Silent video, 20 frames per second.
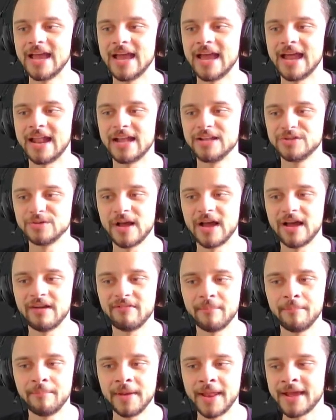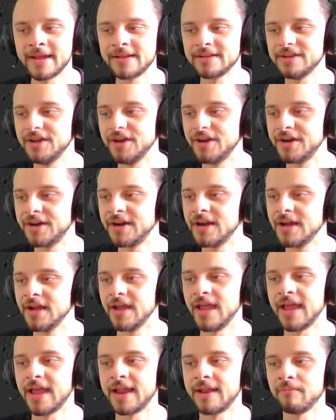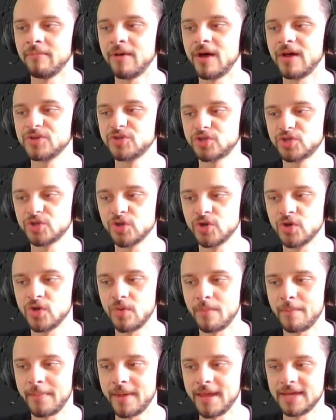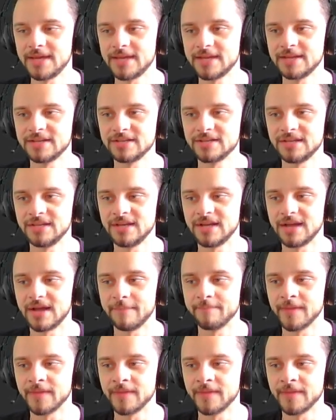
And I do have a blend here, and I'm also making the